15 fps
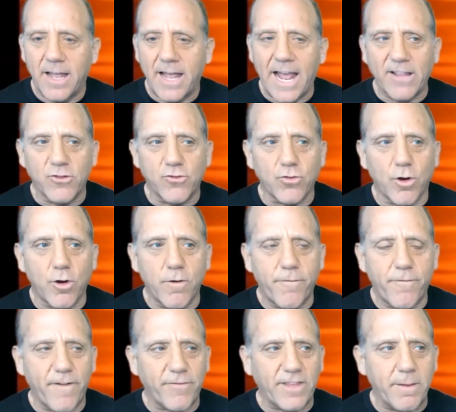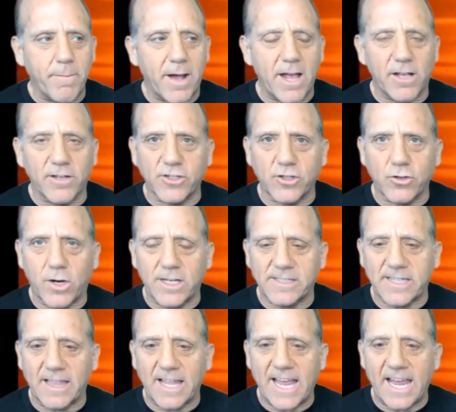and drove 50 miles across
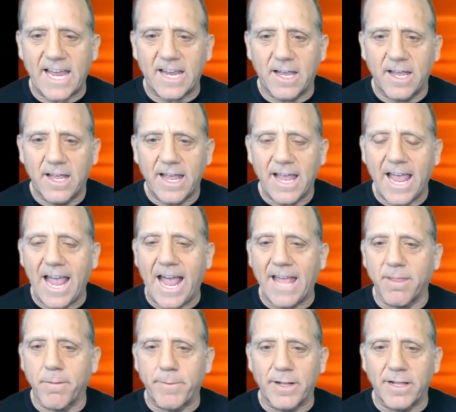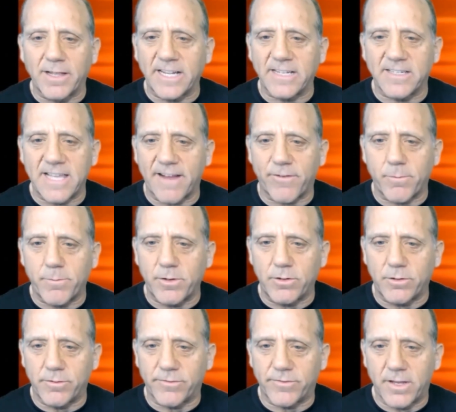the lake, and the buildings never
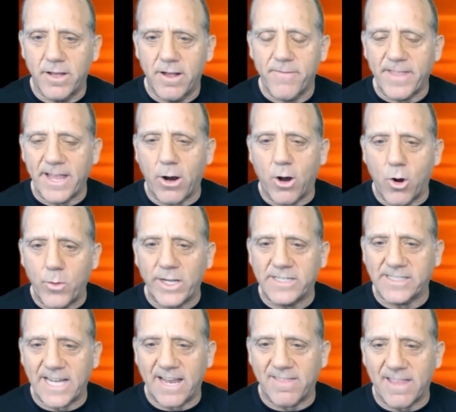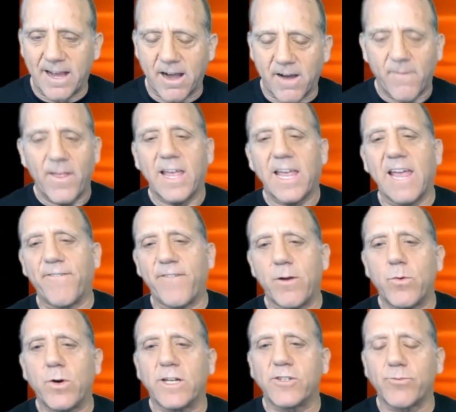moved. They always stayed there. If it
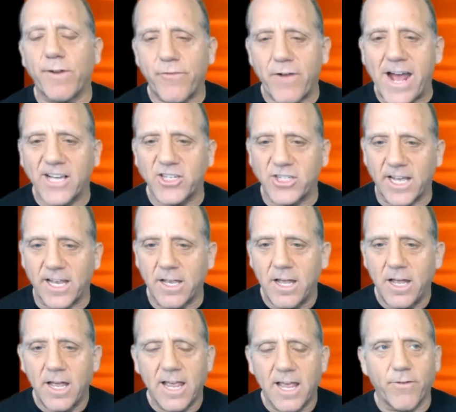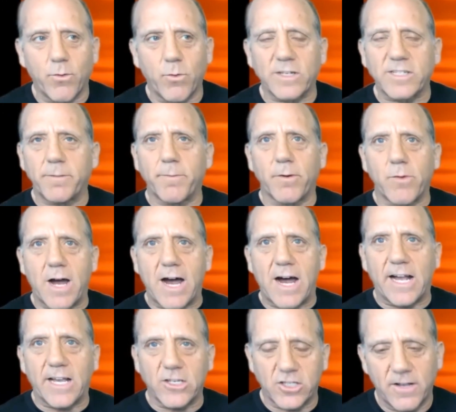was refraction, if it was a
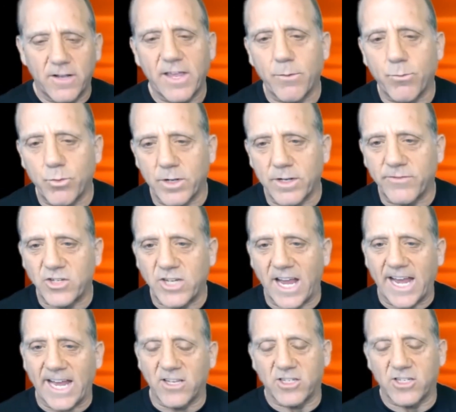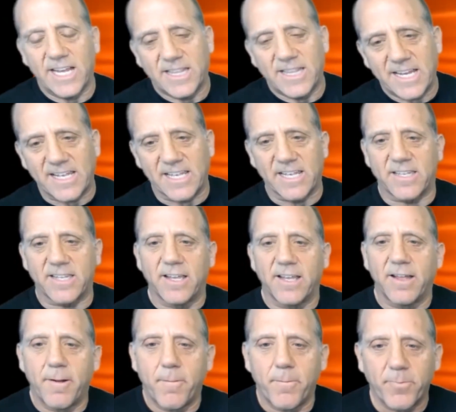mirage, it would have changed. It didn't,
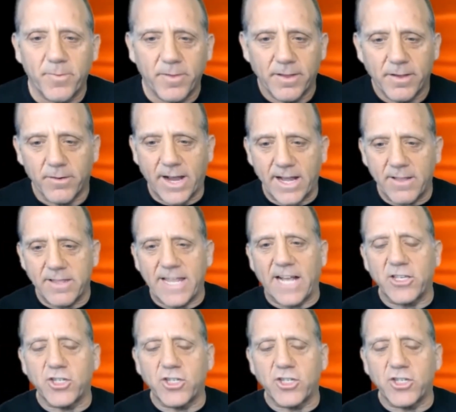right? That